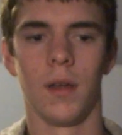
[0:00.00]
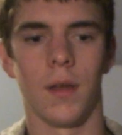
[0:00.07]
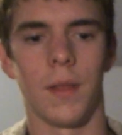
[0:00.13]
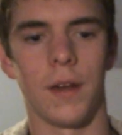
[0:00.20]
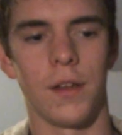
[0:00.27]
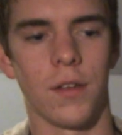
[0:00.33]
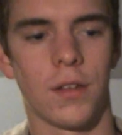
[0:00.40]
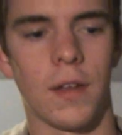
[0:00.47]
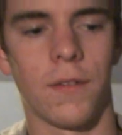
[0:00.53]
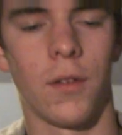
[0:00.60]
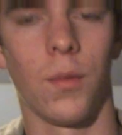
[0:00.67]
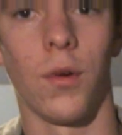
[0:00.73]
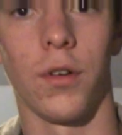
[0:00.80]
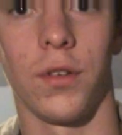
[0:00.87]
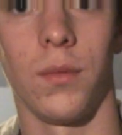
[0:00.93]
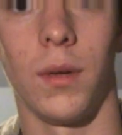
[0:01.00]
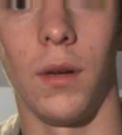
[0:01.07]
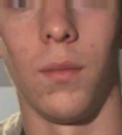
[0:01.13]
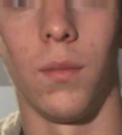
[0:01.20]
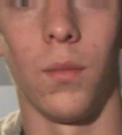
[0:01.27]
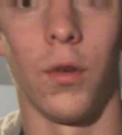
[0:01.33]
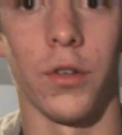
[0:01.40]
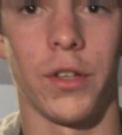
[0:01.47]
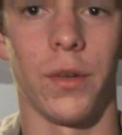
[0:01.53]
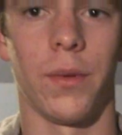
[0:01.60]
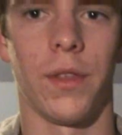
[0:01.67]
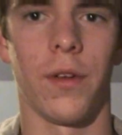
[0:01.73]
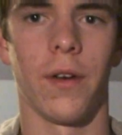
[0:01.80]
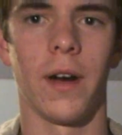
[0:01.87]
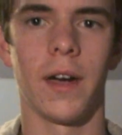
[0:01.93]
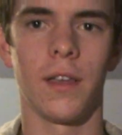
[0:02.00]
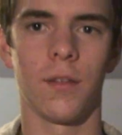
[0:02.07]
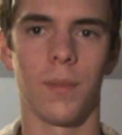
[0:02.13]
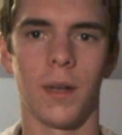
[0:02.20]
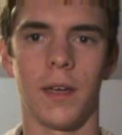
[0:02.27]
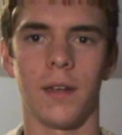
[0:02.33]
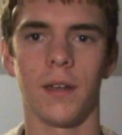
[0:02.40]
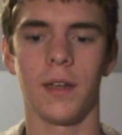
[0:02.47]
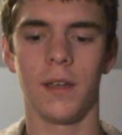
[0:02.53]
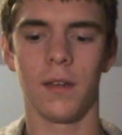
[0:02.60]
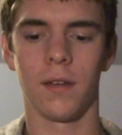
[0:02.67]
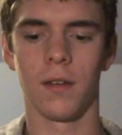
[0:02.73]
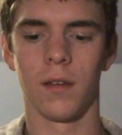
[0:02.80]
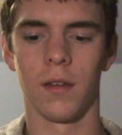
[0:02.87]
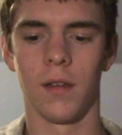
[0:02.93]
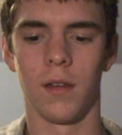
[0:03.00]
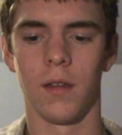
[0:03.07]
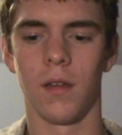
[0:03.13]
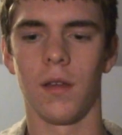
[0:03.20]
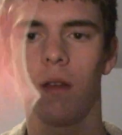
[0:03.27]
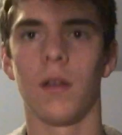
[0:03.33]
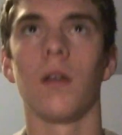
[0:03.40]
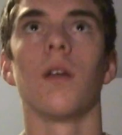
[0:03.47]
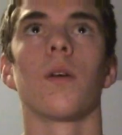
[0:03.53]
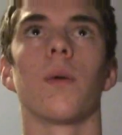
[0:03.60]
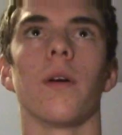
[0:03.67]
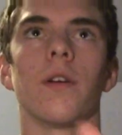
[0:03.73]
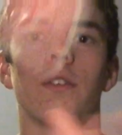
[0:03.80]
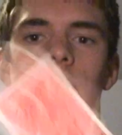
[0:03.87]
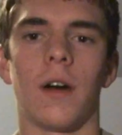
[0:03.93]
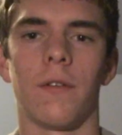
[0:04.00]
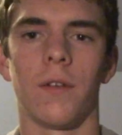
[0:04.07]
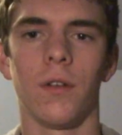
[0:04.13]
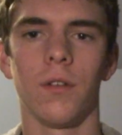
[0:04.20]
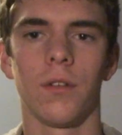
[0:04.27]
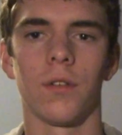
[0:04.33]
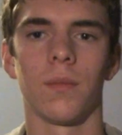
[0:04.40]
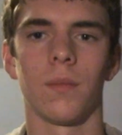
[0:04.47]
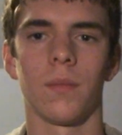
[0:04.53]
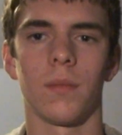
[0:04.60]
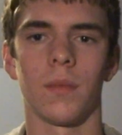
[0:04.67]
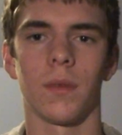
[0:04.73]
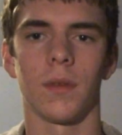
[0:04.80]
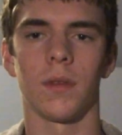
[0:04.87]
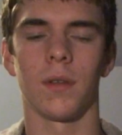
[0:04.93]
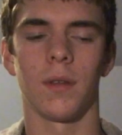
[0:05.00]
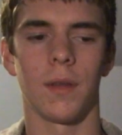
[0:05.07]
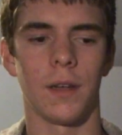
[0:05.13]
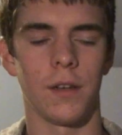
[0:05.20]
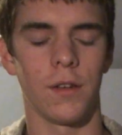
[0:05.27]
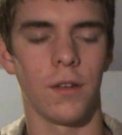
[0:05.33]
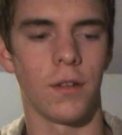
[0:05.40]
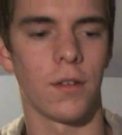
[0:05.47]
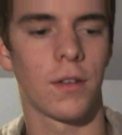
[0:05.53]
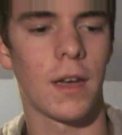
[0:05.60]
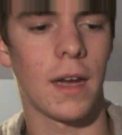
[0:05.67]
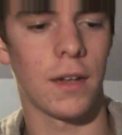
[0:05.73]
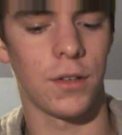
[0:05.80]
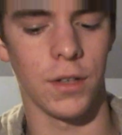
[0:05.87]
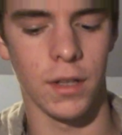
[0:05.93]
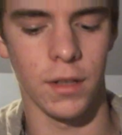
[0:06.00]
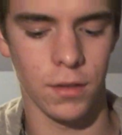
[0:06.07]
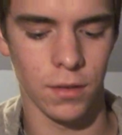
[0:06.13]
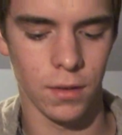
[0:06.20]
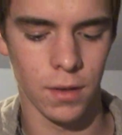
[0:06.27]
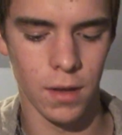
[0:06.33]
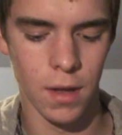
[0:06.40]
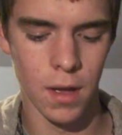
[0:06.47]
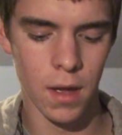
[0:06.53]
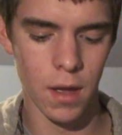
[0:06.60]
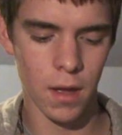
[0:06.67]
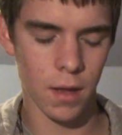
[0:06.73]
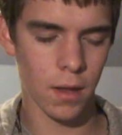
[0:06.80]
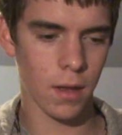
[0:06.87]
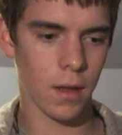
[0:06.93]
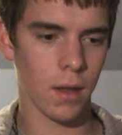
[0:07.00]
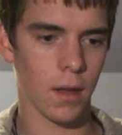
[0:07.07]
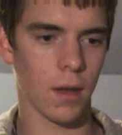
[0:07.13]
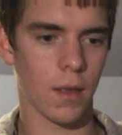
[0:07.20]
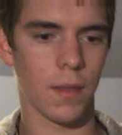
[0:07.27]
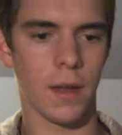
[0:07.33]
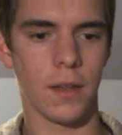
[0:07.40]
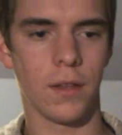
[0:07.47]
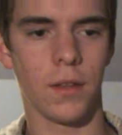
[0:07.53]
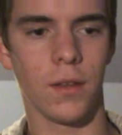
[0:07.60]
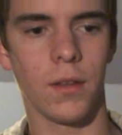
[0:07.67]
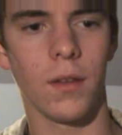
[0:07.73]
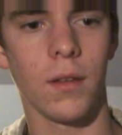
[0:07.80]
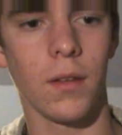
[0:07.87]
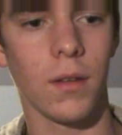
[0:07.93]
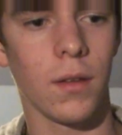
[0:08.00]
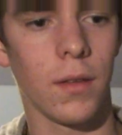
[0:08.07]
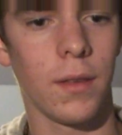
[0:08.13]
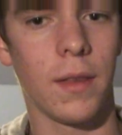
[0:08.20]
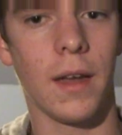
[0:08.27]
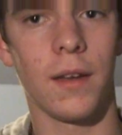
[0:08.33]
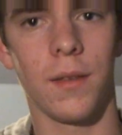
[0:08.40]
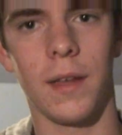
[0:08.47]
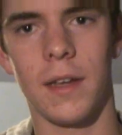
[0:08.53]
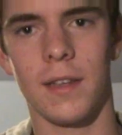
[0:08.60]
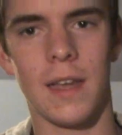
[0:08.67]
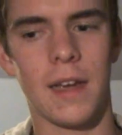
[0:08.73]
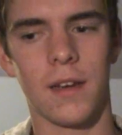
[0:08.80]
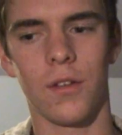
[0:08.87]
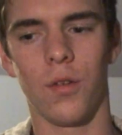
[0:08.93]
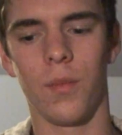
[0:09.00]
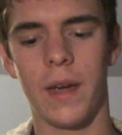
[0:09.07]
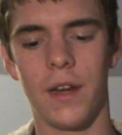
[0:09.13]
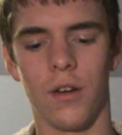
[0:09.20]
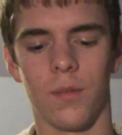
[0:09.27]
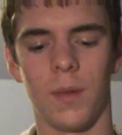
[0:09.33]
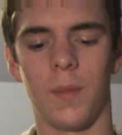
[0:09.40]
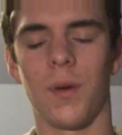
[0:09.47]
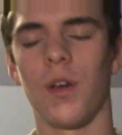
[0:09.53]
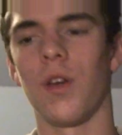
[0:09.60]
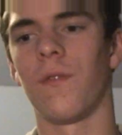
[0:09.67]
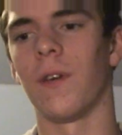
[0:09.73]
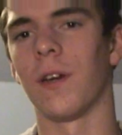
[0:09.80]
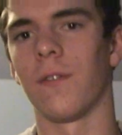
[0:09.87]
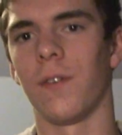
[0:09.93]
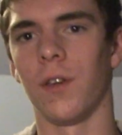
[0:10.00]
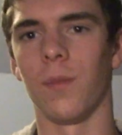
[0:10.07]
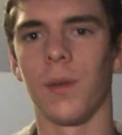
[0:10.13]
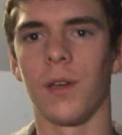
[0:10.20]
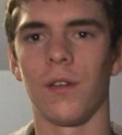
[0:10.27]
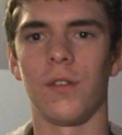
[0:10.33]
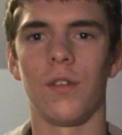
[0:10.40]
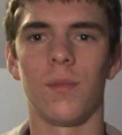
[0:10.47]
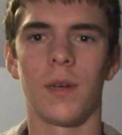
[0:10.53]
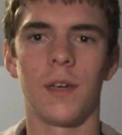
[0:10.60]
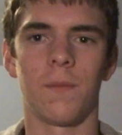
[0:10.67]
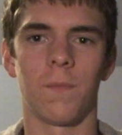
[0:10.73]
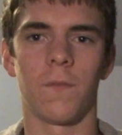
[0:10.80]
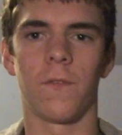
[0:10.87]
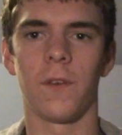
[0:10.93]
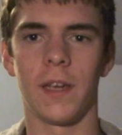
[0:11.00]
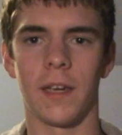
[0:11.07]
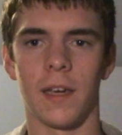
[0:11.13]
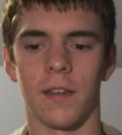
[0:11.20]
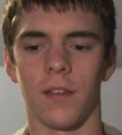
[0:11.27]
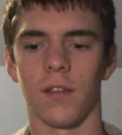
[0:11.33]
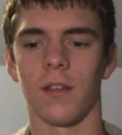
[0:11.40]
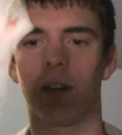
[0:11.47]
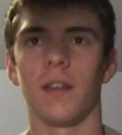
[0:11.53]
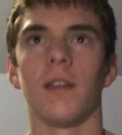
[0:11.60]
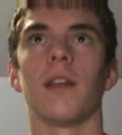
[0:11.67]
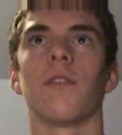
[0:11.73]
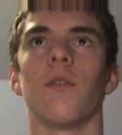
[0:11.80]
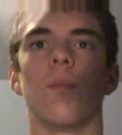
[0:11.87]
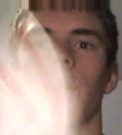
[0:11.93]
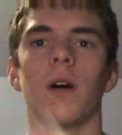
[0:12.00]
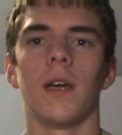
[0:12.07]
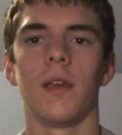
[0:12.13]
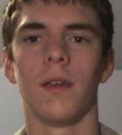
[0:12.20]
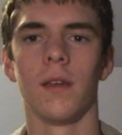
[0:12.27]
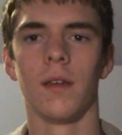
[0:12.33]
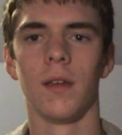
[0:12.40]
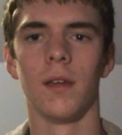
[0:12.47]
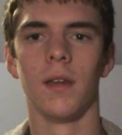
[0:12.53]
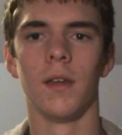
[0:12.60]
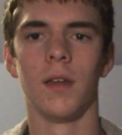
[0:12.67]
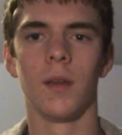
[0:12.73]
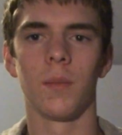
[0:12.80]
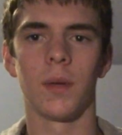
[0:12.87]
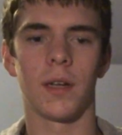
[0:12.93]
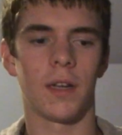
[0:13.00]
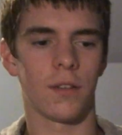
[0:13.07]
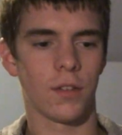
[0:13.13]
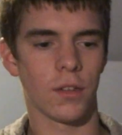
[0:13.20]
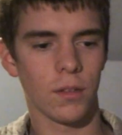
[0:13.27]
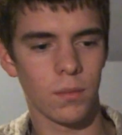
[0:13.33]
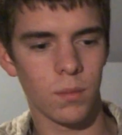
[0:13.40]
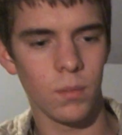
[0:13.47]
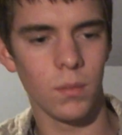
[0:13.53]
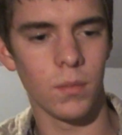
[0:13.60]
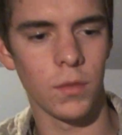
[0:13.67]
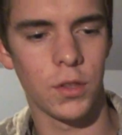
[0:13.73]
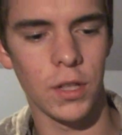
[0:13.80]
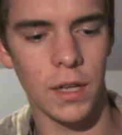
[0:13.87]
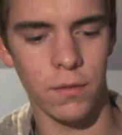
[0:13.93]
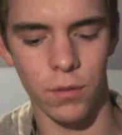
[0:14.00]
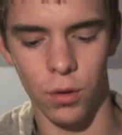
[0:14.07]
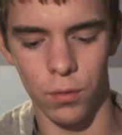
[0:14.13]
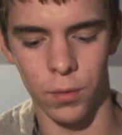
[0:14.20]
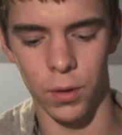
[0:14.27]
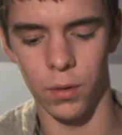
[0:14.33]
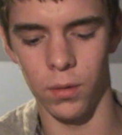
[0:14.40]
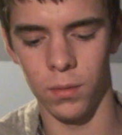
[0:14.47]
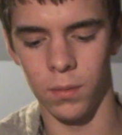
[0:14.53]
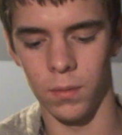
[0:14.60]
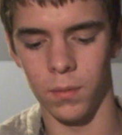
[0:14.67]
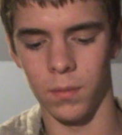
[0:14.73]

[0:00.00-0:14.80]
And then you just have to watch it with your eyes plainly. Look where it travels, and then you can just catch it. And then that angle may not be perfect for you because you may flick it a slightly different way. But as a general rule,